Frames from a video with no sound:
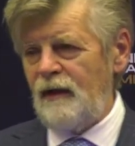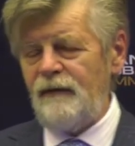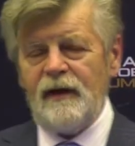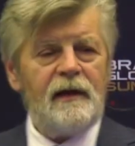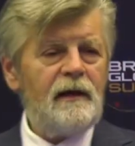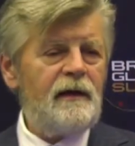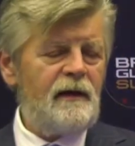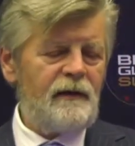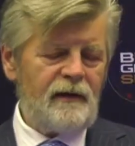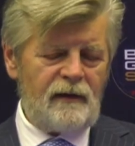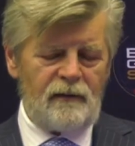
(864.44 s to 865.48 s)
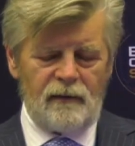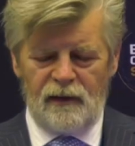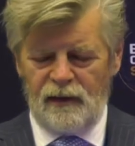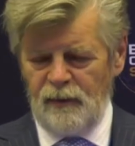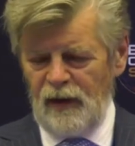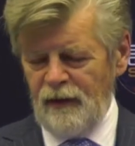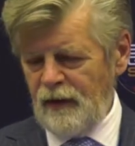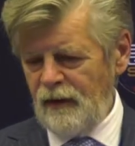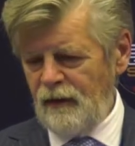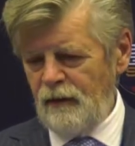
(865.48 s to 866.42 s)
Nvidia is an
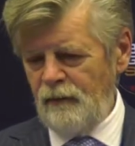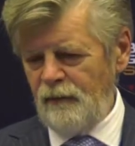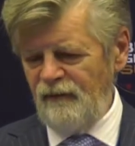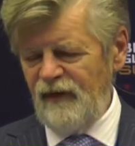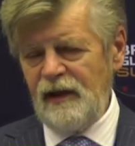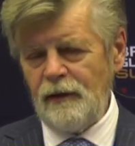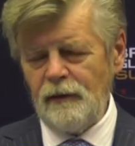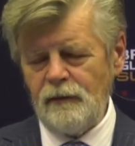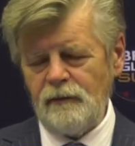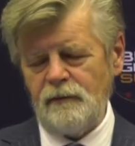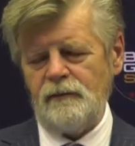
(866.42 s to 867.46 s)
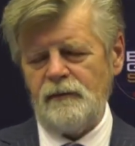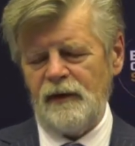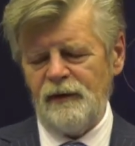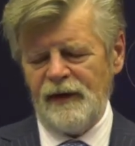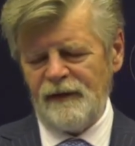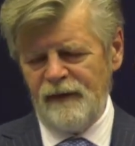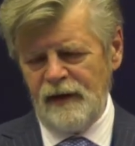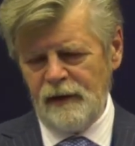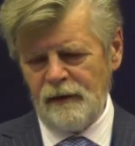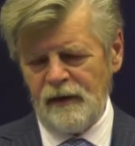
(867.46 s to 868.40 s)
American video, US
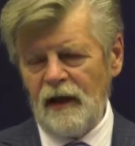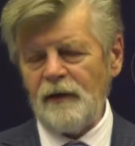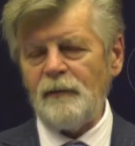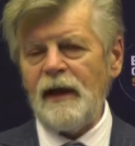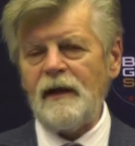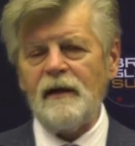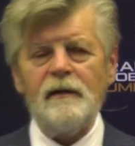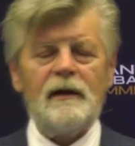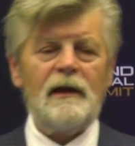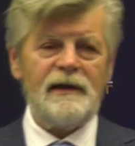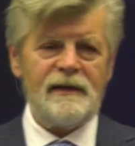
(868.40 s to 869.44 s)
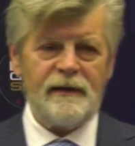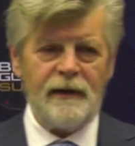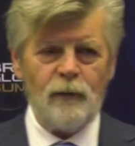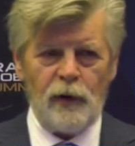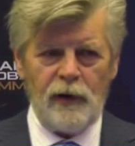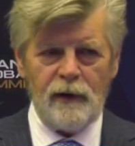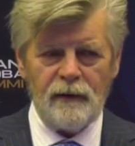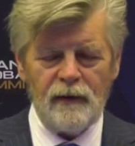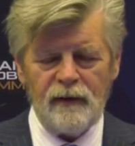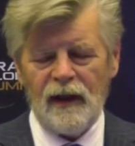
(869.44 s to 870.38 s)
video card maker, at least they were.
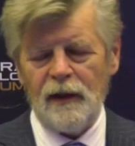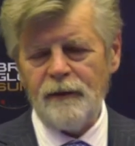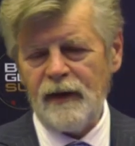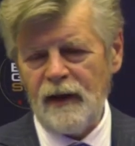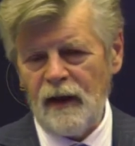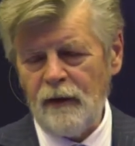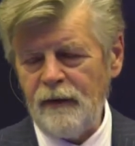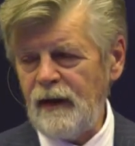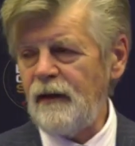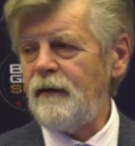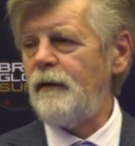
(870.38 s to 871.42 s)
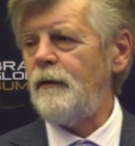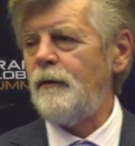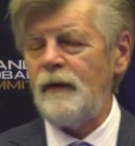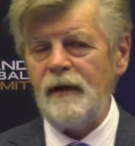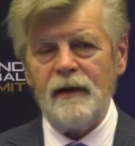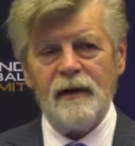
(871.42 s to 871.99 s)
Now they are into